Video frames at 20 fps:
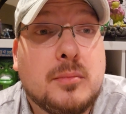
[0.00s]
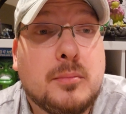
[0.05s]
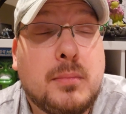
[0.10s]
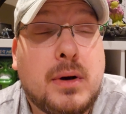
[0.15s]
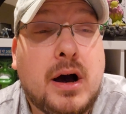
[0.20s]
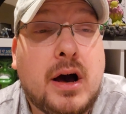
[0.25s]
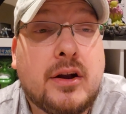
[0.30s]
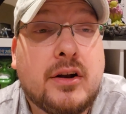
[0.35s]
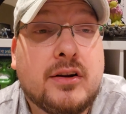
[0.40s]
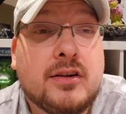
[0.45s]

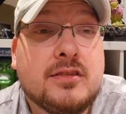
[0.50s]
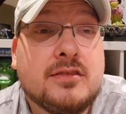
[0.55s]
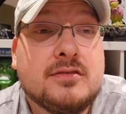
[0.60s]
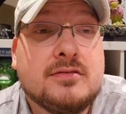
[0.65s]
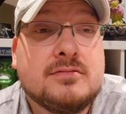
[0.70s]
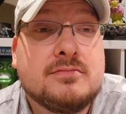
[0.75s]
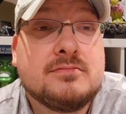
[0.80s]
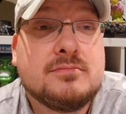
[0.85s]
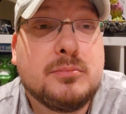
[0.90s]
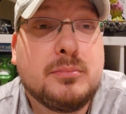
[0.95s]

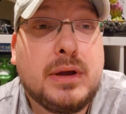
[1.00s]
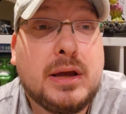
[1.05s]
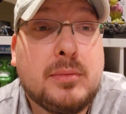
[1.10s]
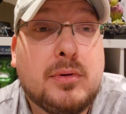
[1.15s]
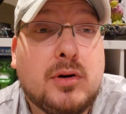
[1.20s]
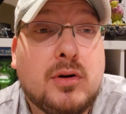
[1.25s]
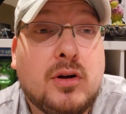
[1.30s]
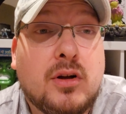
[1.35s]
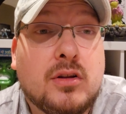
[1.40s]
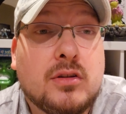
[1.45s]
modern
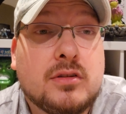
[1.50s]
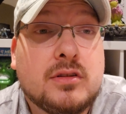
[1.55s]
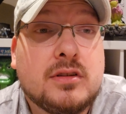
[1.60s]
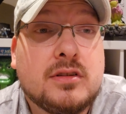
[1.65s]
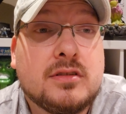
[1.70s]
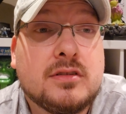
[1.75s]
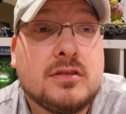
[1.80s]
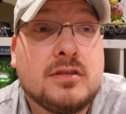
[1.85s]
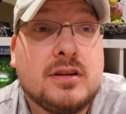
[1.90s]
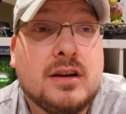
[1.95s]
Mimo Hulk
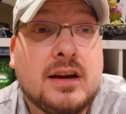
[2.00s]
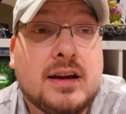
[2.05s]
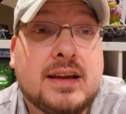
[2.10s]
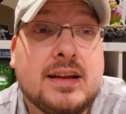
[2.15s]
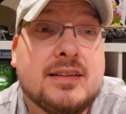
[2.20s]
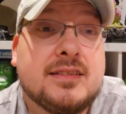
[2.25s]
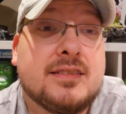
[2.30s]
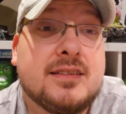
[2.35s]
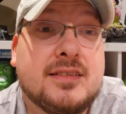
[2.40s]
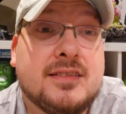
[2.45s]

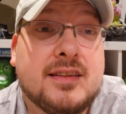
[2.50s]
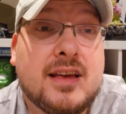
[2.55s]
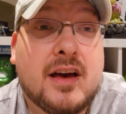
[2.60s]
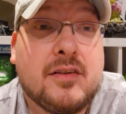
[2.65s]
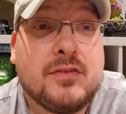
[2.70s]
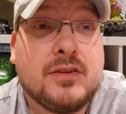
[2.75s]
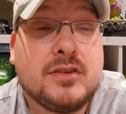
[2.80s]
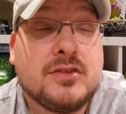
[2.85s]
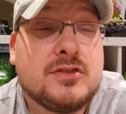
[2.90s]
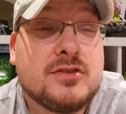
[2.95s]
against the
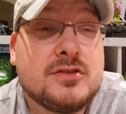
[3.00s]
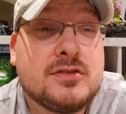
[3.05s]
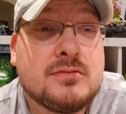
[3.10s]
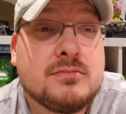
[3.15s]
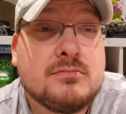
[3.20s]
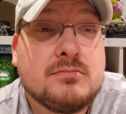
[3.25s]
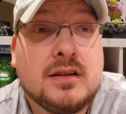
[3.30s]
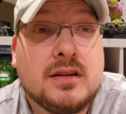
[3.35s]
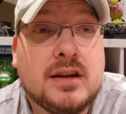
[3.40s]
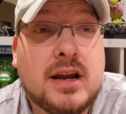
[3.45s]
Savage
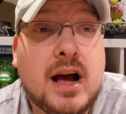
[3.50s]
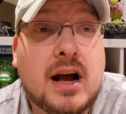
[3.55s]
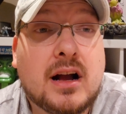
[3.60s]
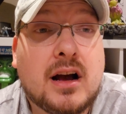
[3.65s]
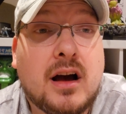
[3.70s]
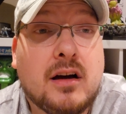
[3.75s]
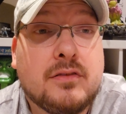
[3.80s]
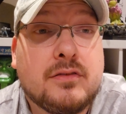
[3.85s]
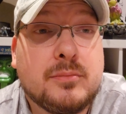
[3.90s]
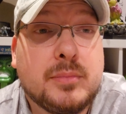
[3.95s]

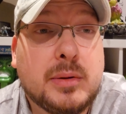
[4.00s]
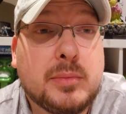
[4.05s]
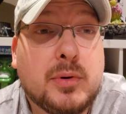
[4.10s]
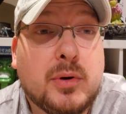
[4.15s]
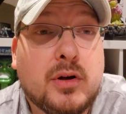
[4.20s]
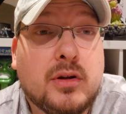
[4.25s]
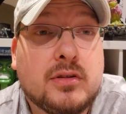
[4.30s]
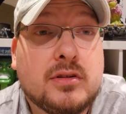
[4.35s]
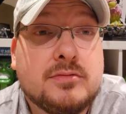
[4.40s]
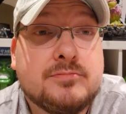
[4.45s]
knockoff Mimo
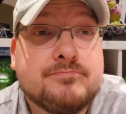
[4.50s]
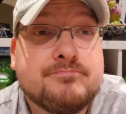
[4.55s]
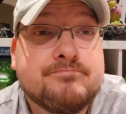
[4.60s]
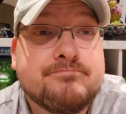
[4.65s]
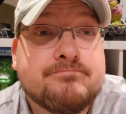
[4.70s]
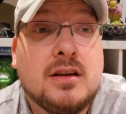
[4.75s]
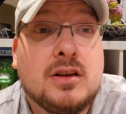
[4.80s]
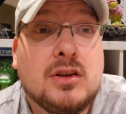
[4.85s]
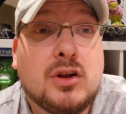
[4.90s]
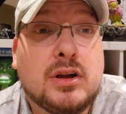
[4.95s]
Hulk.
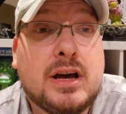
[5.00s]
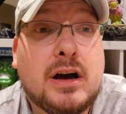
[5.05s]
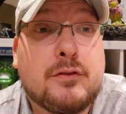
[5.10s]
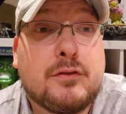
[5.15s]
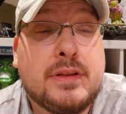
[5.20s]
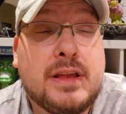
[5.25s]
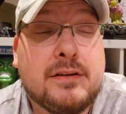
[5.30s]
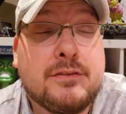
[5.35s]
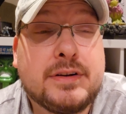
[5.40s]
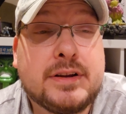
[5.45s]
Look out
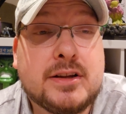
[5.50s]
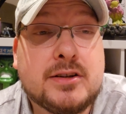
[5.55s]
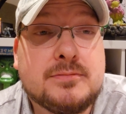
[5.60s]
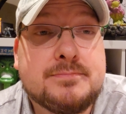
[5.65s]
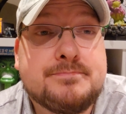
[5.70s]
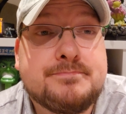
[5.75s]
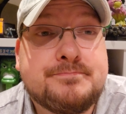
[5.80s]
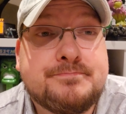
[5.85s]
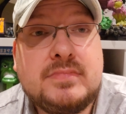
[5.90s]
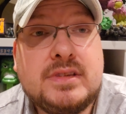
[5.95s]
for that video.
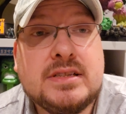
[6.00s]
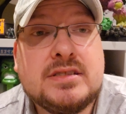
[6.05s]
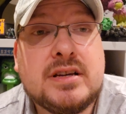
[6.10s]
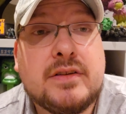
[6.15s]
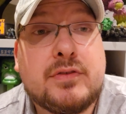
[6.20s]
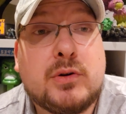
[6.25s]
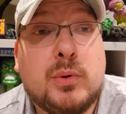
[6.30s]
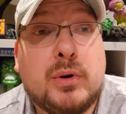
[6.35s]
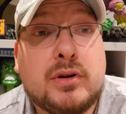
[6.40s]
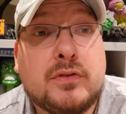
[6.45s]

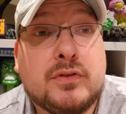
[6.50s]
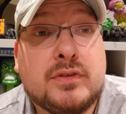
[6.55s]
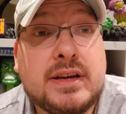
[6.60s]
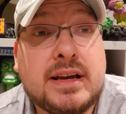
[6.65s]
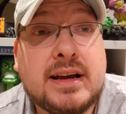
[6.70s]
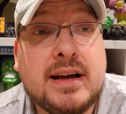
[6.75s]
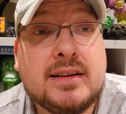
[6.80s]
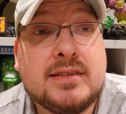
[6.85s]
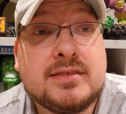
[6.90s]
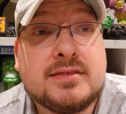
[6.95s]
let have a wonderful
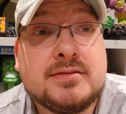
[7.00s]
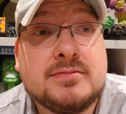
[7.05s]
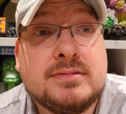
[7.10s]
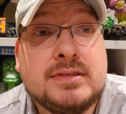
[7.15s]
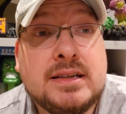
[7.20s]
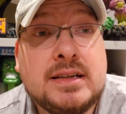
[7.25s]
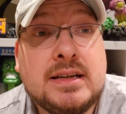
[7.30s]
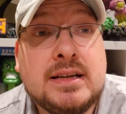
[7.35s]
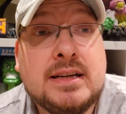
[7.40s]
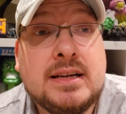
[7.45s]
day, guys.
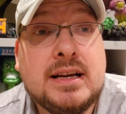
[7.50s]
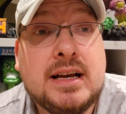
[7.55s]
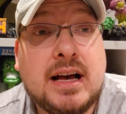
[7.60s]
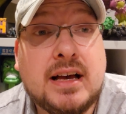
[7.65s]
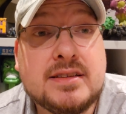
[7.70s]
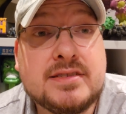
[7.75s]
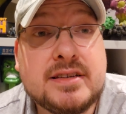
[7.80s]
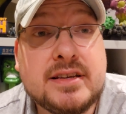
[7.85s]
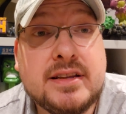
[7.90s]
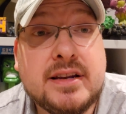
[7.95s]

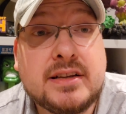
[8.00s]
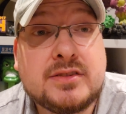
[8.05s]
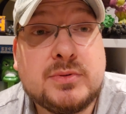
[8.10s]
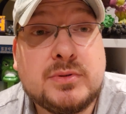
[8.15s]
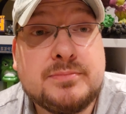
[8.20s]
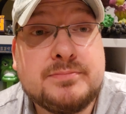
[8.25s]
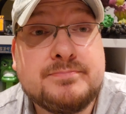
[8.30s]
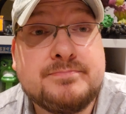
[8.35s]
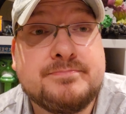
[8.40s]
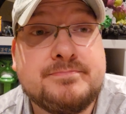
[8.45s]
I'll see you in the next
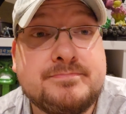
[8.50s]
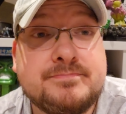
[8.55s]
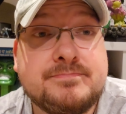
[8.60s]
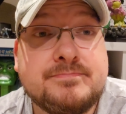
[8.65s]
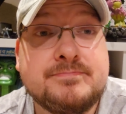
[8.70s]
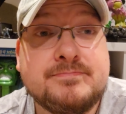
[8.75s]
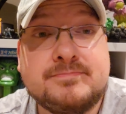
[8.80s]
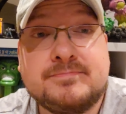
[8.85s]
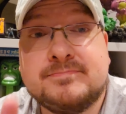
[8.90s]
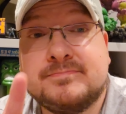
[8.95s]
one.
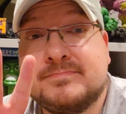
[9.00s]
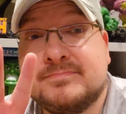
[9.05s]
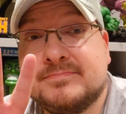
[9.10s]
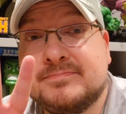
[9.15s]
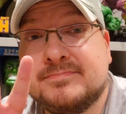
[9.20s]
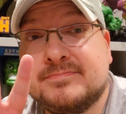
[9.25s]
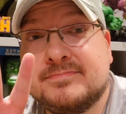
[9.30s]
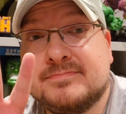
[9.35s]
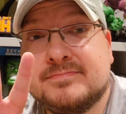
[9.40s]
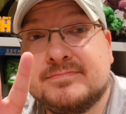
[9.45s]

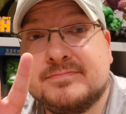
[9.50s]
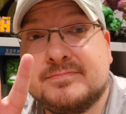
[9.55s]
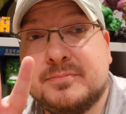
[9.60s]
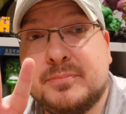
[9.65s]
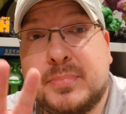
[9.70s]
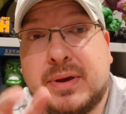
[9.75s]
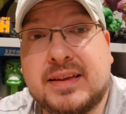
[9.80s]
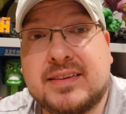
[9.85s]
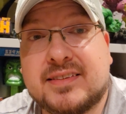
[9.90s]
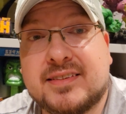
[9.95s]

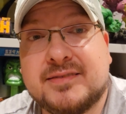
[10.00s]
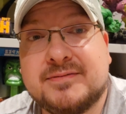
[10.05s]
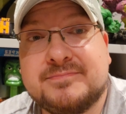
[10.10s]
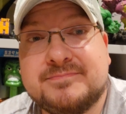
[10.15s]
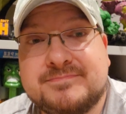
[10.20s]
Peace.